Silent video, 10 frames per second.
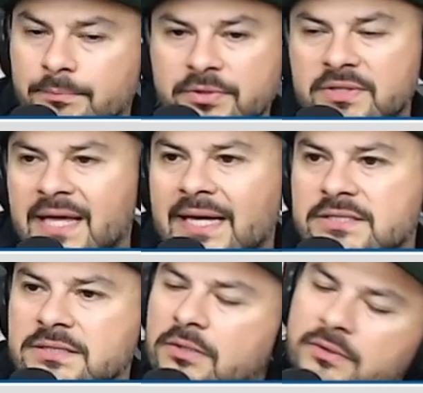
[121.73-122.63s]
to build the
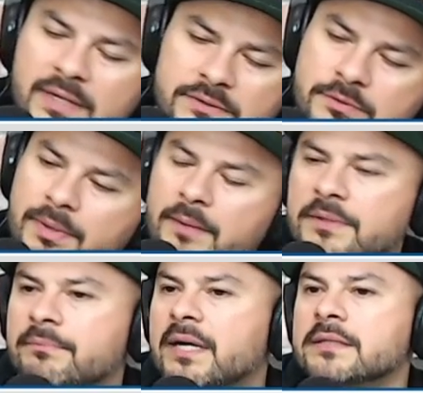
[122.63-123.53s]
cages. Oh, no, that was Obama
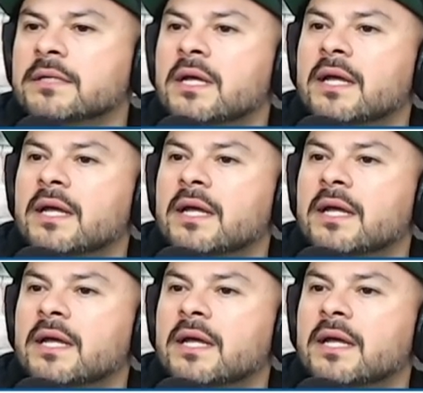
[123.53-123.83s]
and Biden.